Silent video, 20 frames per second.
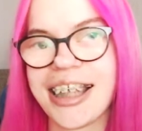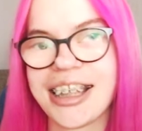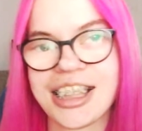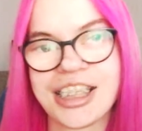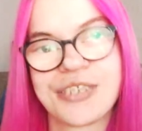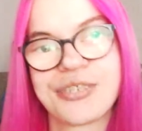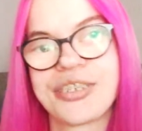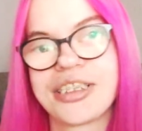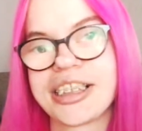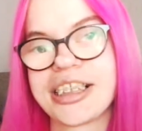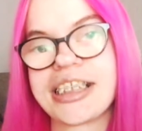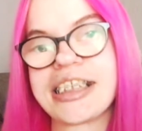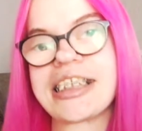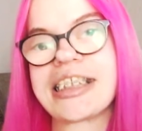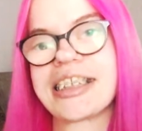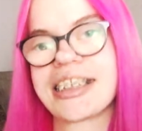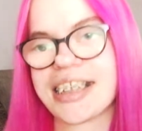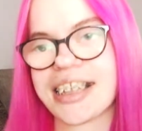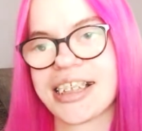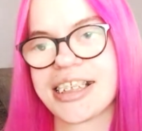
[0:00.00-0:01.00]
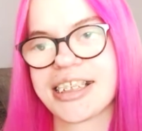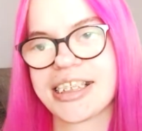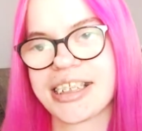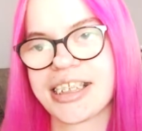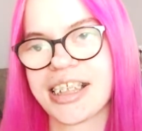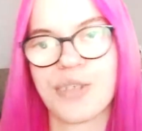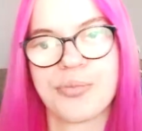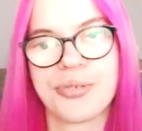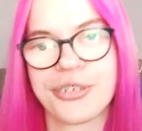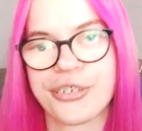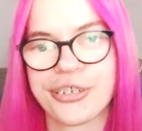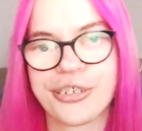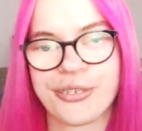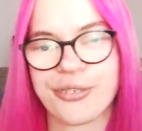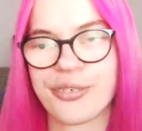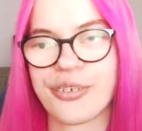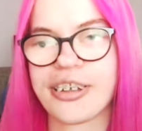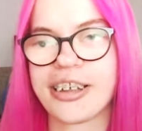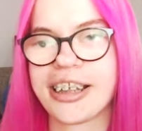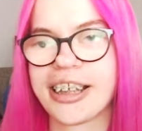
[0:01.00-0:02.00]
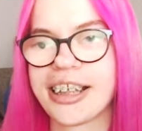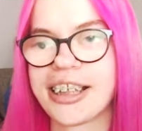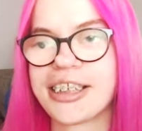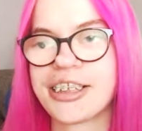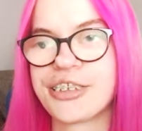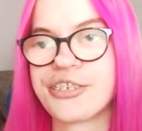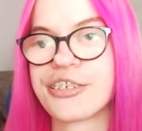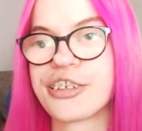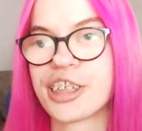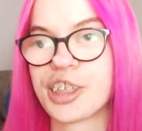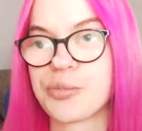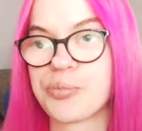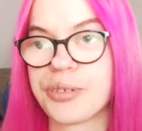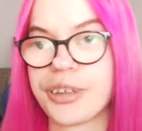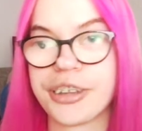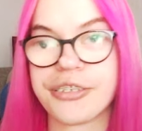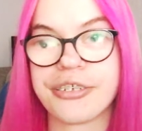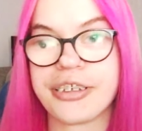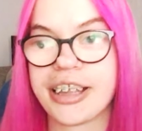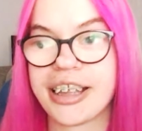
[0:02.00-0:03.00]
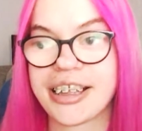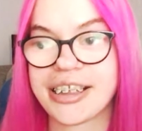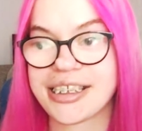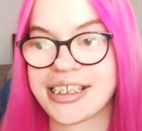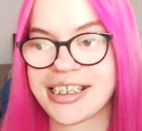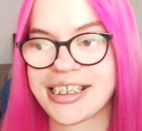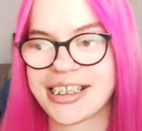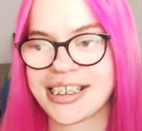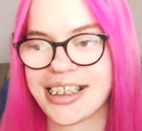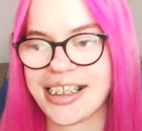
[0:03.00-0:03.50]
and this was just such a beautiful thing to experience.